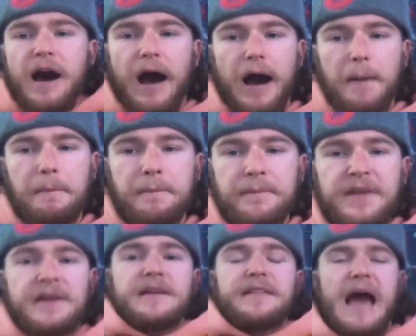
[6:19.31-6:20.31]
Um,
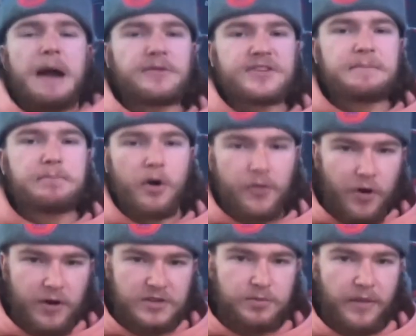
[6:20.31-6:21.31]
the Hamilton
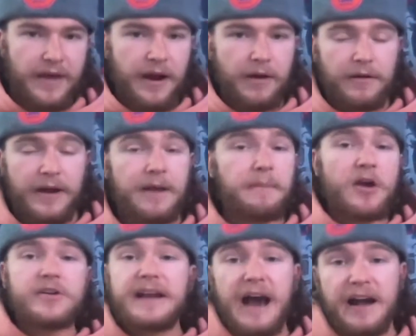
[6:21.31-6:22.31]
Bulldogs were there, an
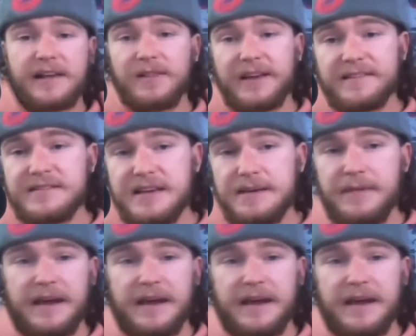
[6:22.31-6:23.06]
American Hockey League team.